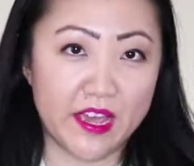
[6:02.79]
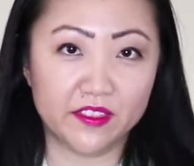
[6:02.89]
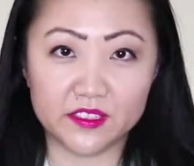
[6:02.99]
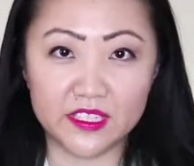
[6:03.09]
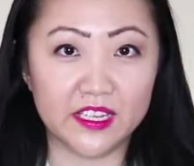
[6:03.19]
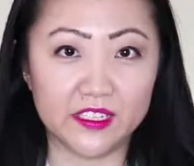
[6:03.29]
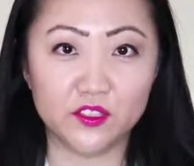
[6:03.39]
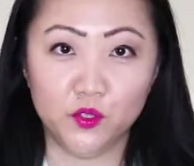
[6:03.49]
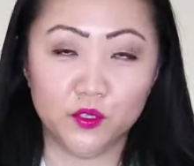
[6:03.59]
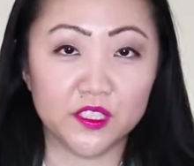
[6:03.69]
at the CNN
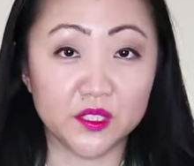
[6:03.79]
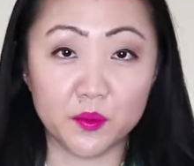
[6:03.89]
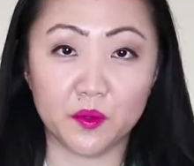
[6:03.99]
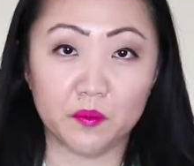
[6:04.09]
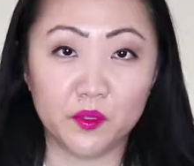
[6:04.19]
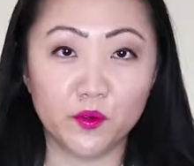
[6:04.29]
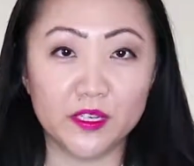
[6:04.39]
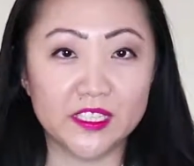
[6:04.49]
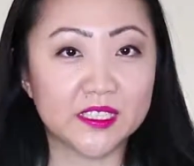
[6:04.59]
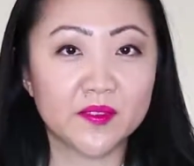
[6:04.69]
store since we were
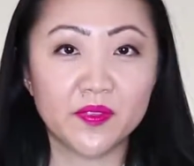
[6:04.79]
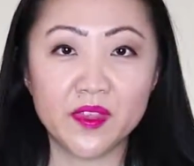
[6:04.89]
employees,